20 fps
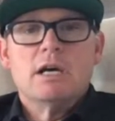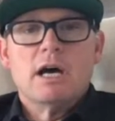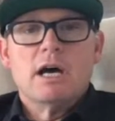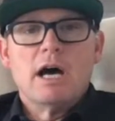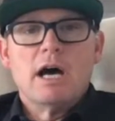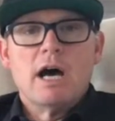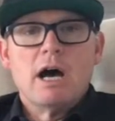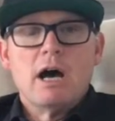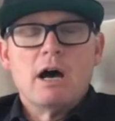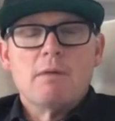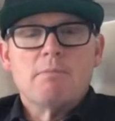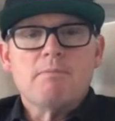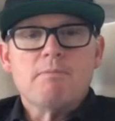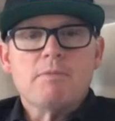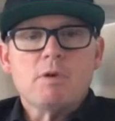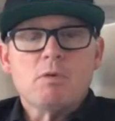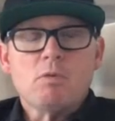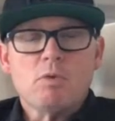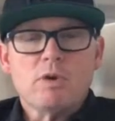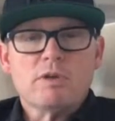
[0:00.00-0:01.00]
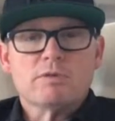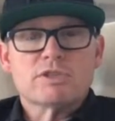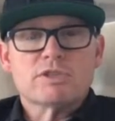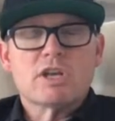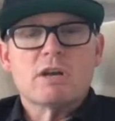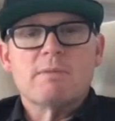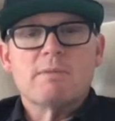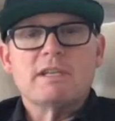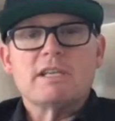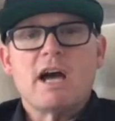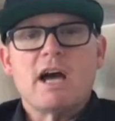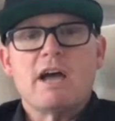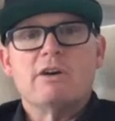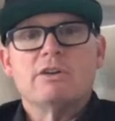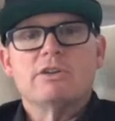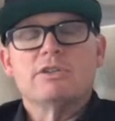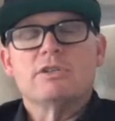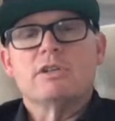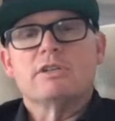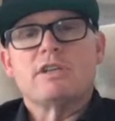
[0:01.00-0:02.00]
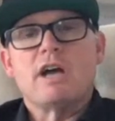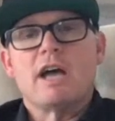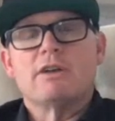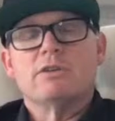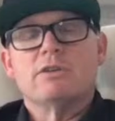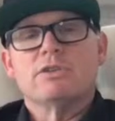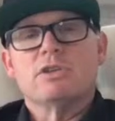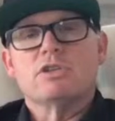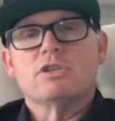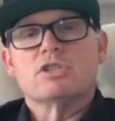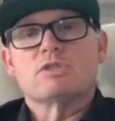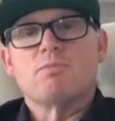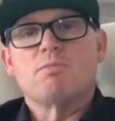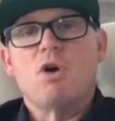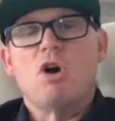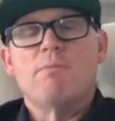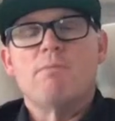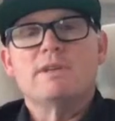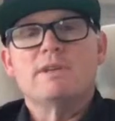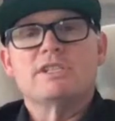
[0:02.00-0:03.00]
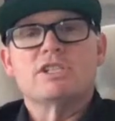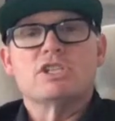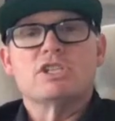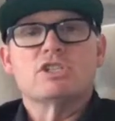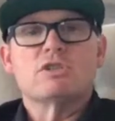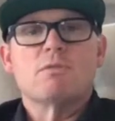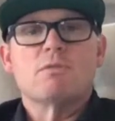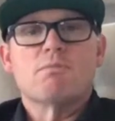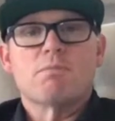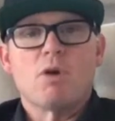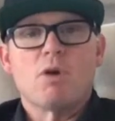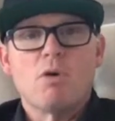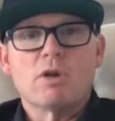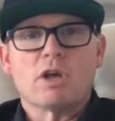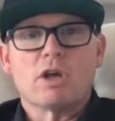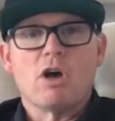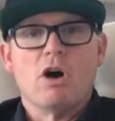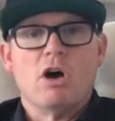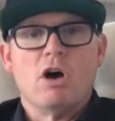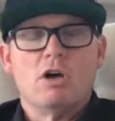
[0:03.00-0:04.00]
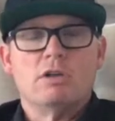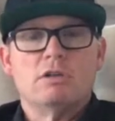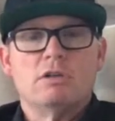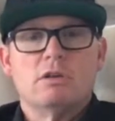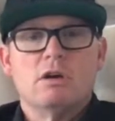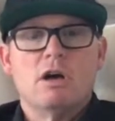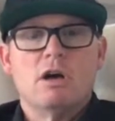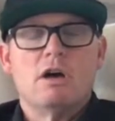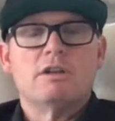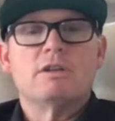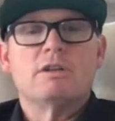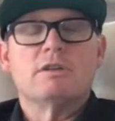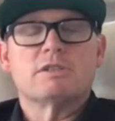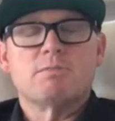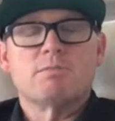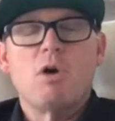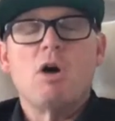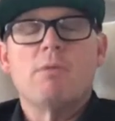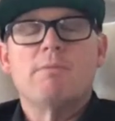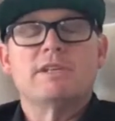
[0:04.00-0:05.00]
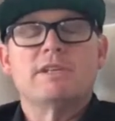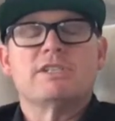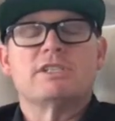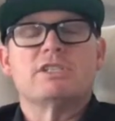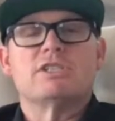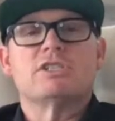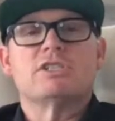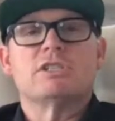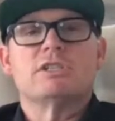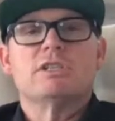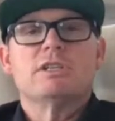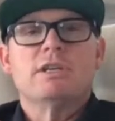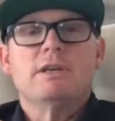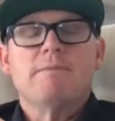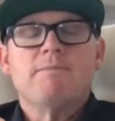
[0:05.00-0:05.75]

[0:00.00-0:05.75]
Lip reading: It was going to be titled Small Business Protocol, Small Business